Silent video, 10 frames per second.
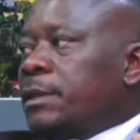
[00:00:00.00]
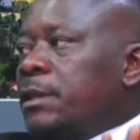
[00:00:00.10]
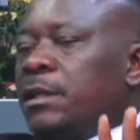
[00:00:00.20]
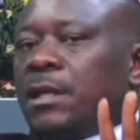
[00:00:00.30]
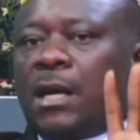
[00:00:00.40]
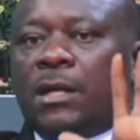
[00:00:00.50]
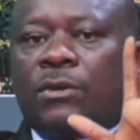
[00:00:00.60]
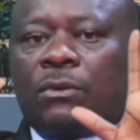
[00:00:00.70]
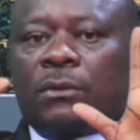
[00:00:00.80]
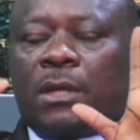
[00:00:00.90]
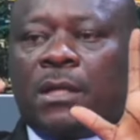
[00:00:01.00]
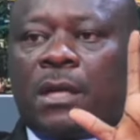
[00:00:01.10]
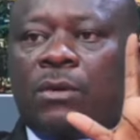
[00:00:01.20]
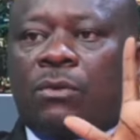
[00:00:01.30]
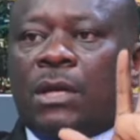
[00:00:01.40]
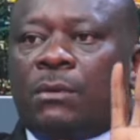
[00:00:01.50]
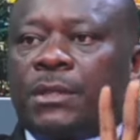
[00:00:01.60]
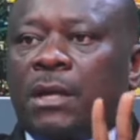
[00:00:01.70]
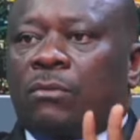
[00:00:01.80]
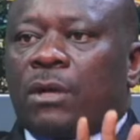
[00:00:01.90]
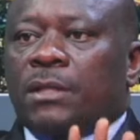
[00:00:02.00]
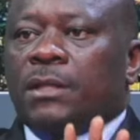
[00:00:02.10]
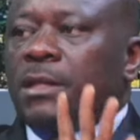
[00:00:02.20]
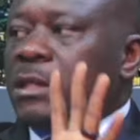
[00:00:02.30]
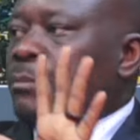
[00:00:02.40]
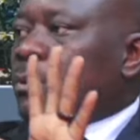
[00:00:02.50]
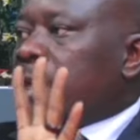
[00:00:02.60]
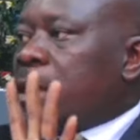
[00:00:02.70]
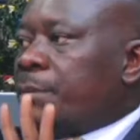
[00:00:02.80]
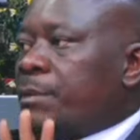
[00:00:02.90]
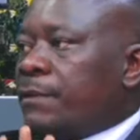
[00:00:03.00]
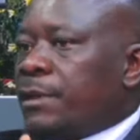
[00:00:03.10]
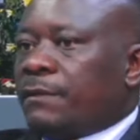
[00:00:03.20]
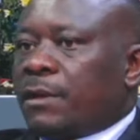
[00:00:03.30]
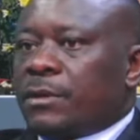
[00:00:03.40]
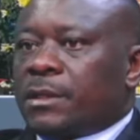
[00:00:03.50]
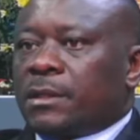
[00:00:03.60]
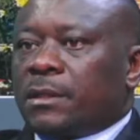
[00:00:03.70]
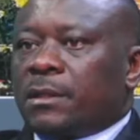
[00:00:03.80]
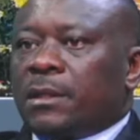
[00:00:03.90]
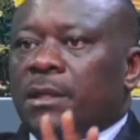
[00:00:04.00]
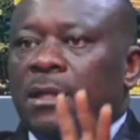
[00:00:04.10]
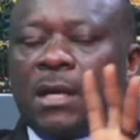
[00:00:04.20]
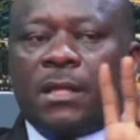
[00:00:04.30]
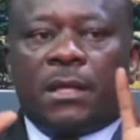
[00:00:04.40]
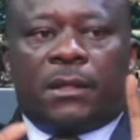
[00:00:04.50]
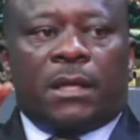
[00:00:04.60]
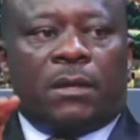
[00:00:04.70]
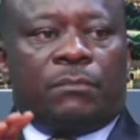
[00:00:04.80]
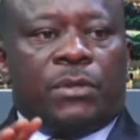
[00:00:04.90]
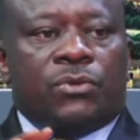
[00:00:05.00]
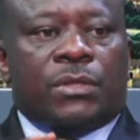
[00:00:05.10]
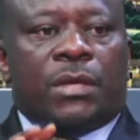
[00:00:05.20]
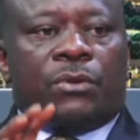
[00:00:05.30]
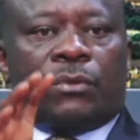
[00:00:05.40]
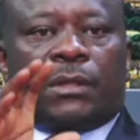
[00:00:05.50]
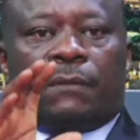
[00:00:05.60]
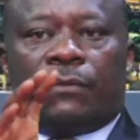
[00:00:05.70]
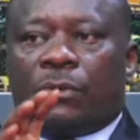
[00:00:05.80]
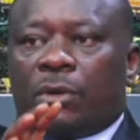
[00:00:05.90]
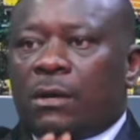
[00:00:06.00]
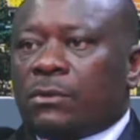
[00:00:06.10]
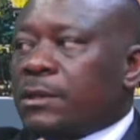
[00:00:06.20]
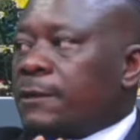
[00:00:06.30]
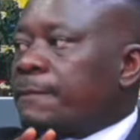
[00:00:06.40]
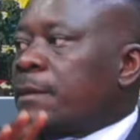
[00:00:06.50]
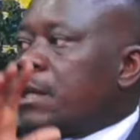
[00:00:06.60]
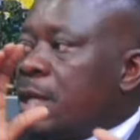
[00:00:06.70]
And Honorable Chagurani is put under preventive arrest. And they tell him, Mwijuche, you will not leave your house. Now